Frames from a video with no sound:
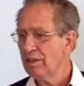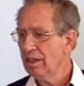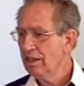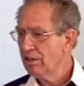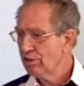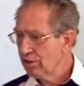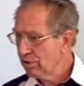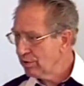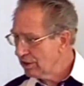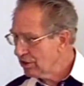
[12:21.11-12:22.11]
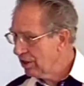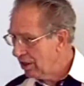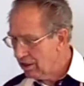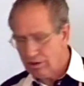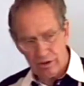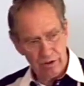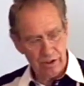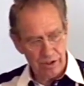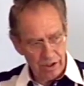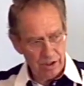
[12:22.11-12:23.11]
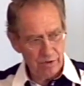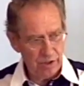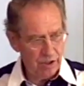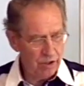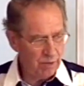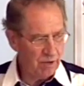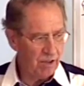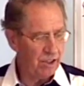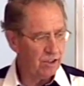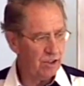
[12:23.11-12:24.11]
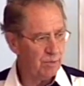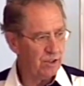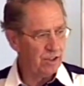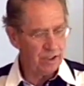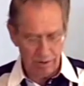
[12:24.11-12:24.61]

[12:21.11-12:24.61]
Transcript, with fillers: during which God is going to deal with the human race in a particular way.